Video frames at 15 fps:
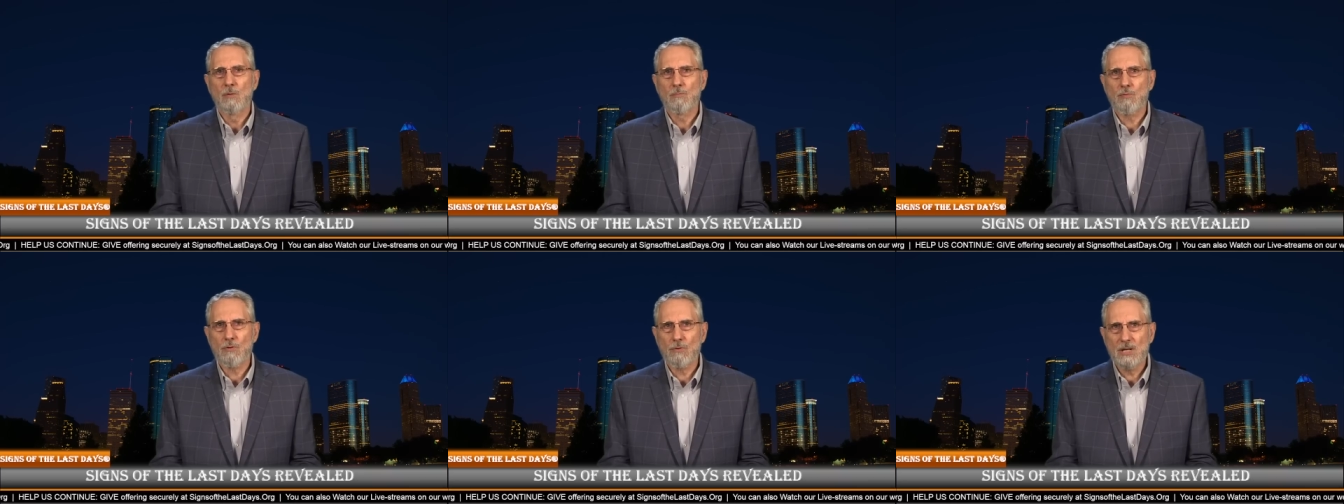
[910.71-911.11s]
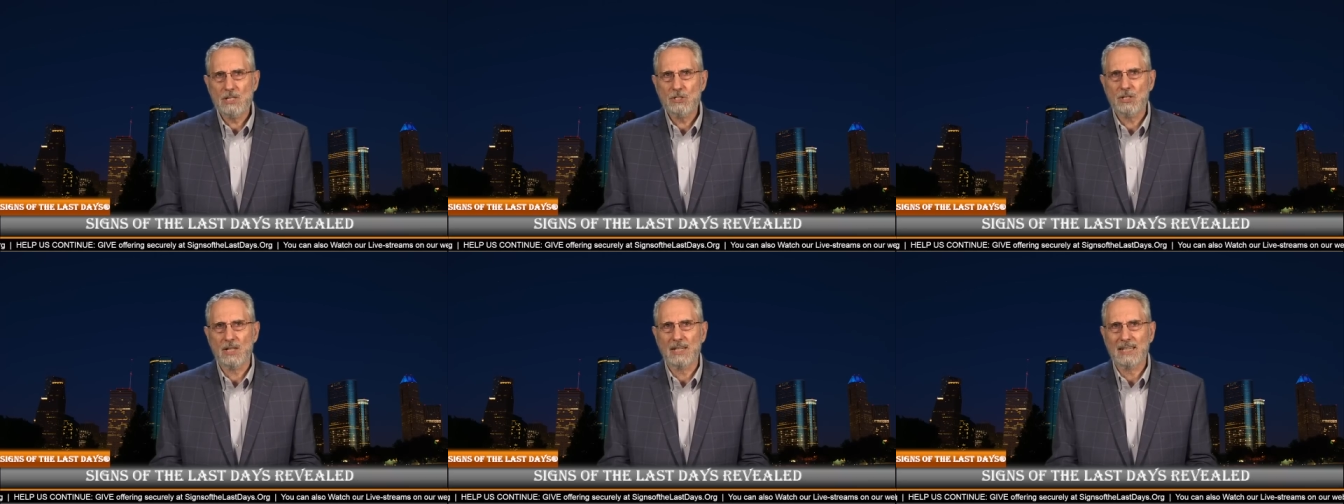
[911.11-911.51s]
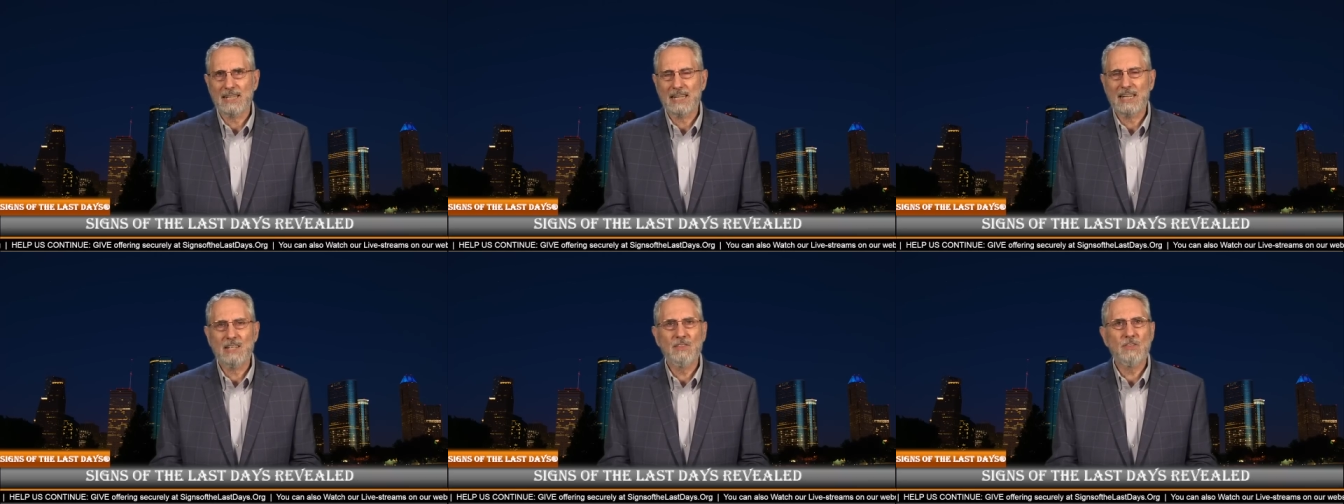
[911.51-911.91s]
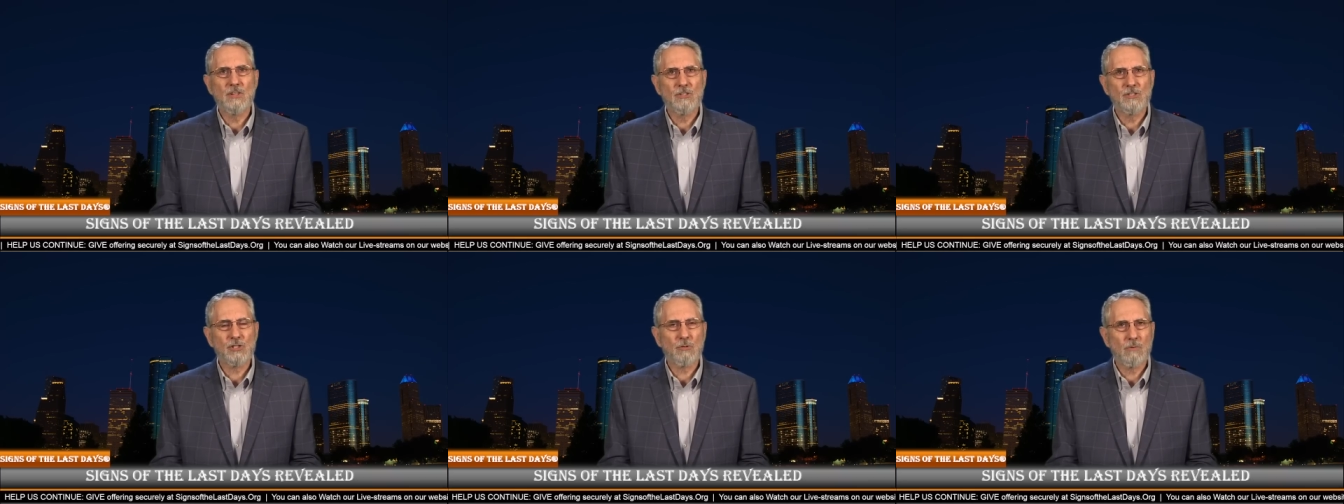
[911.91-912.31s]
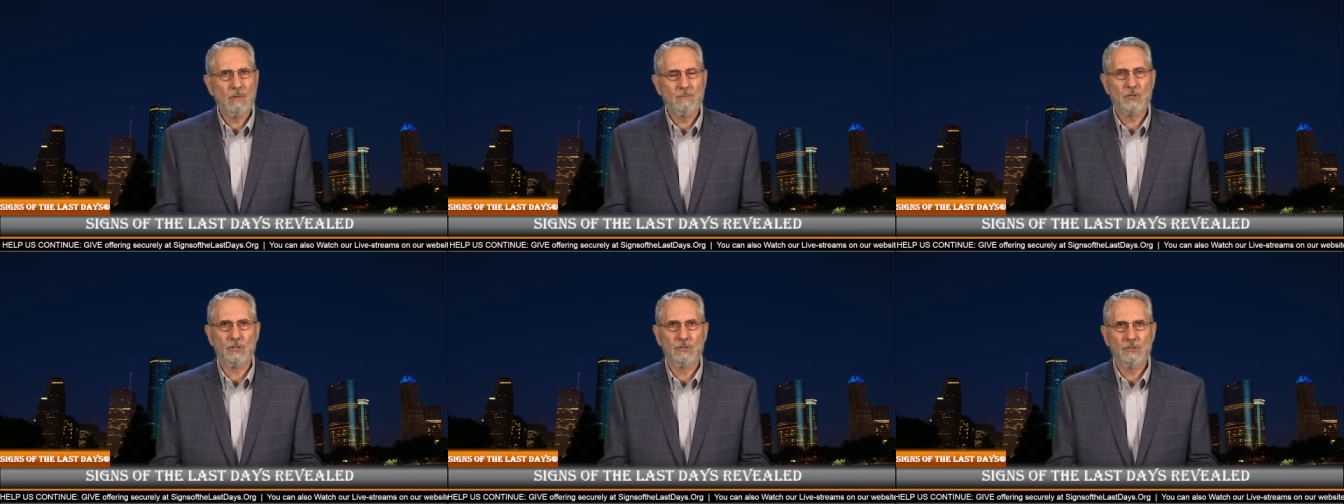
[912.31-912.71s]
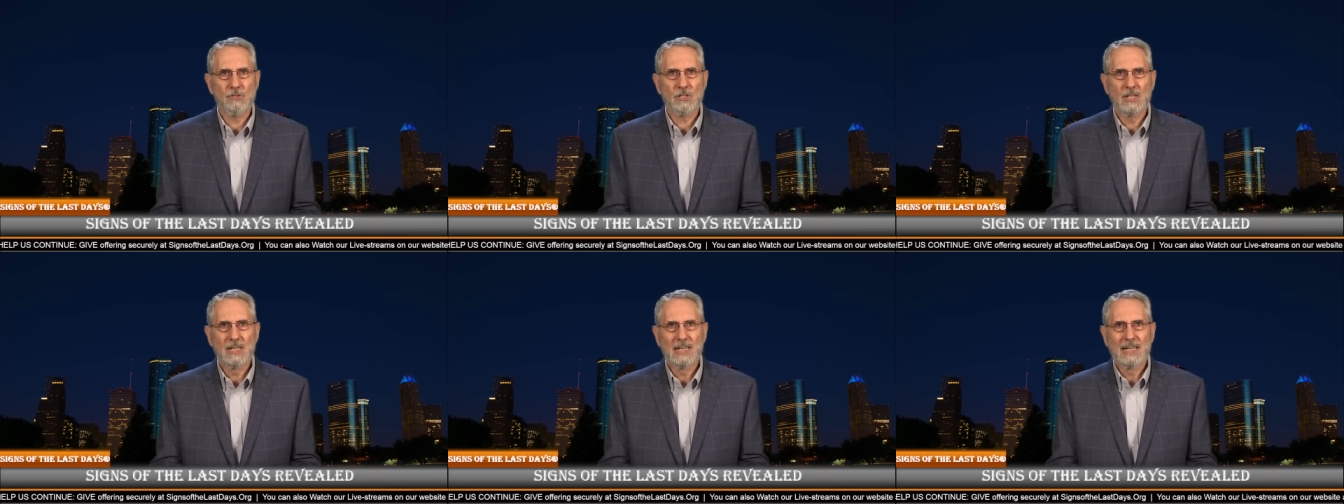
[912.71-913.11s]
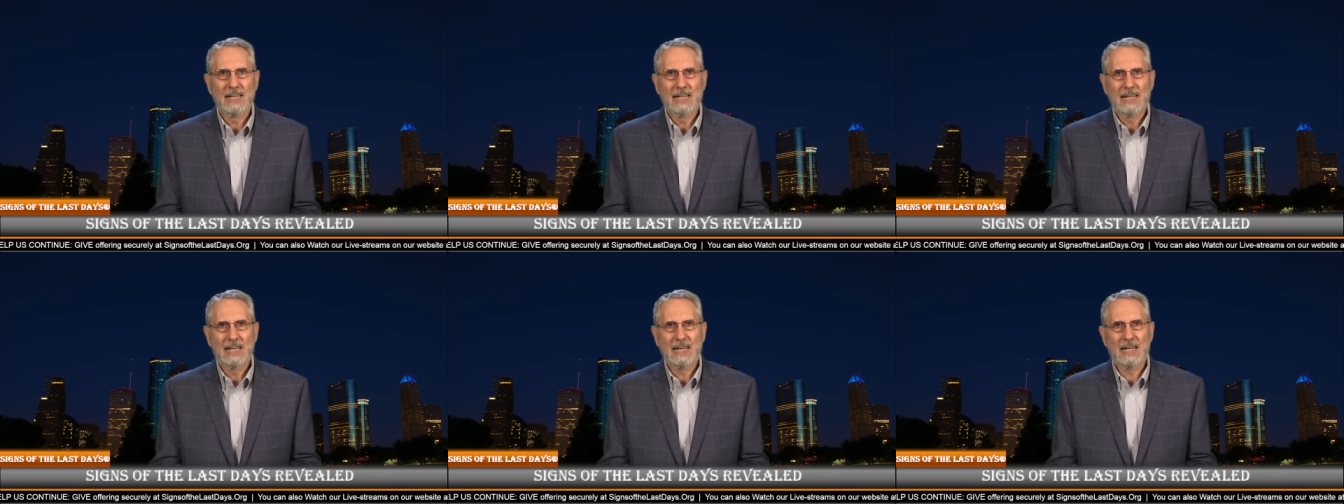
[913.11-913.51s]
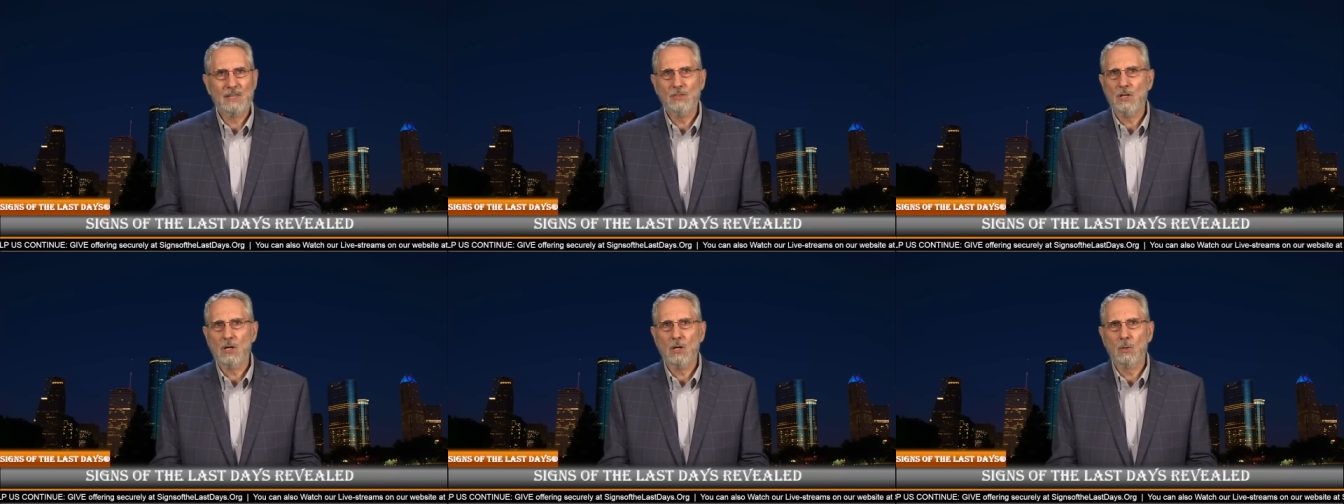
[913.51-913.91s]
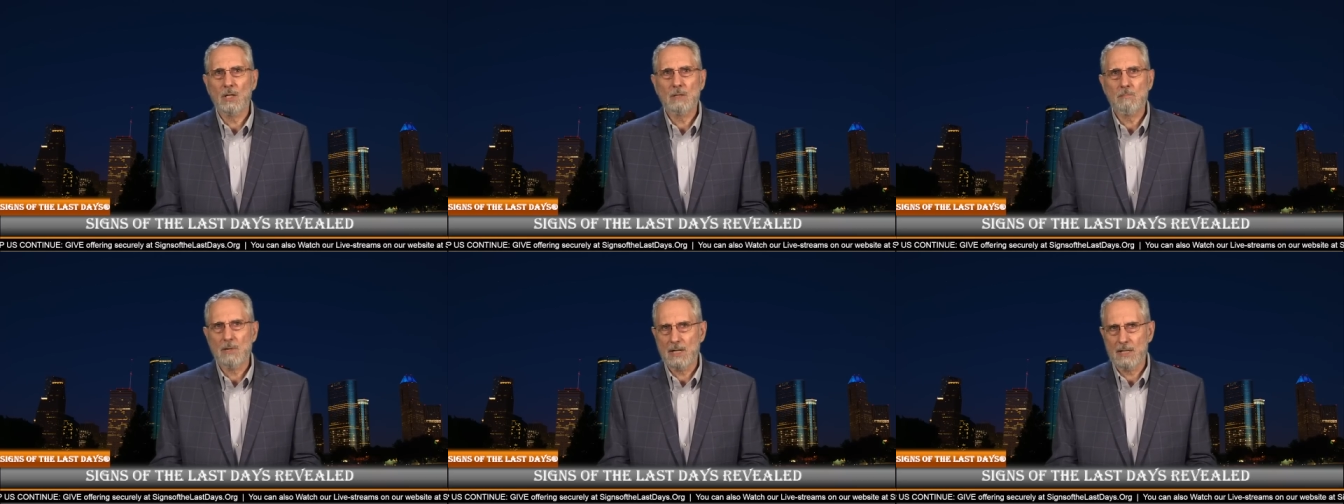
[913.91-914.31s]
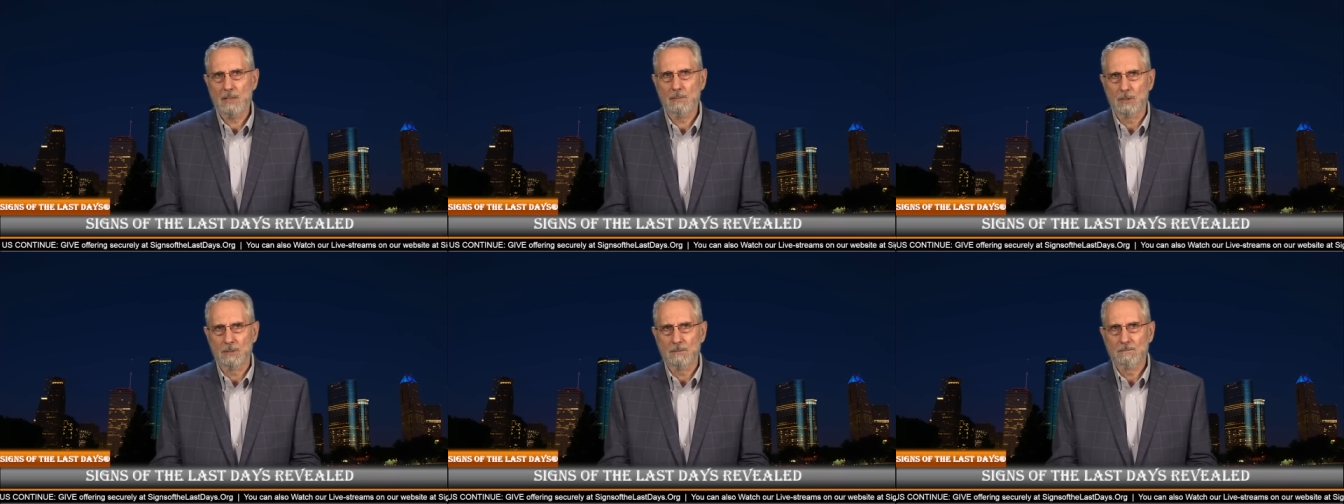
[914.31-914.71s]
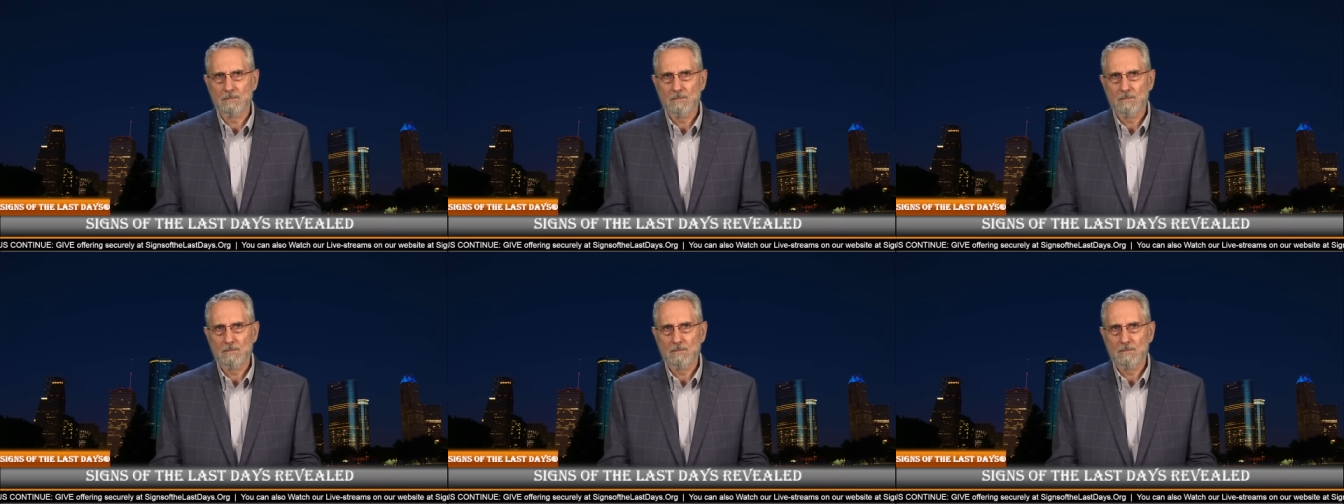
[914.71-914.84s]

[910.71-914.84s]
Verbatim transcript: preaching in their scriptures in the Holy Bible.